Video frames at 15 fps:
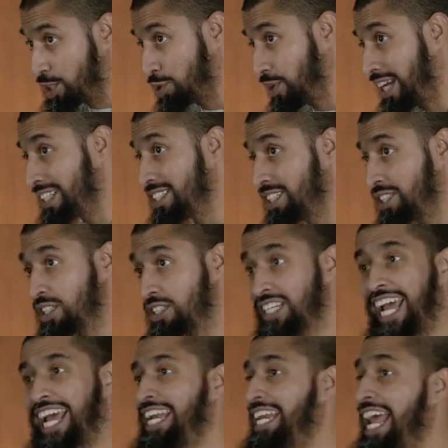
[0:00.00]

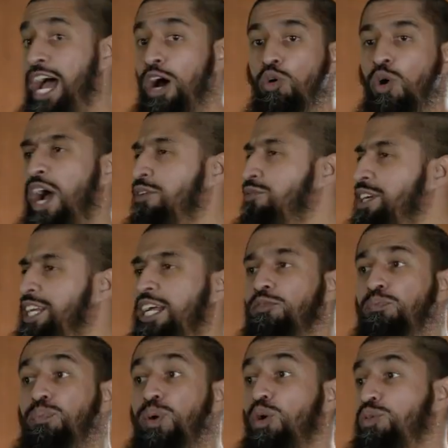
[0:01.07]
transitioned, and now I read out
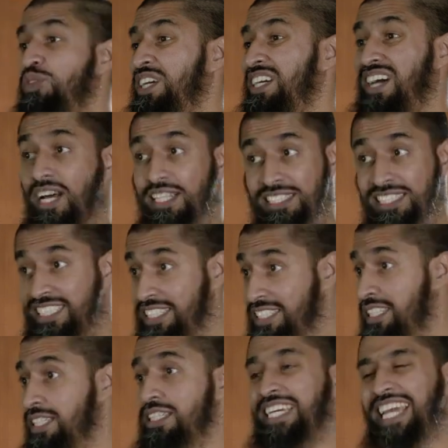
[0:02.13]
of both
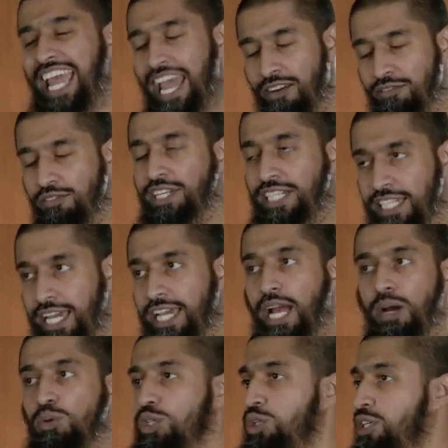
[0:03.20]
consistently. Every day
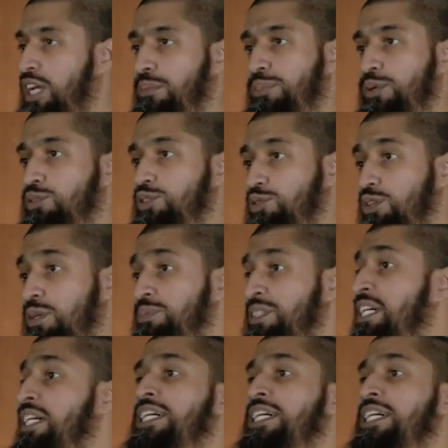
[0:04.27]
I will look at both scripts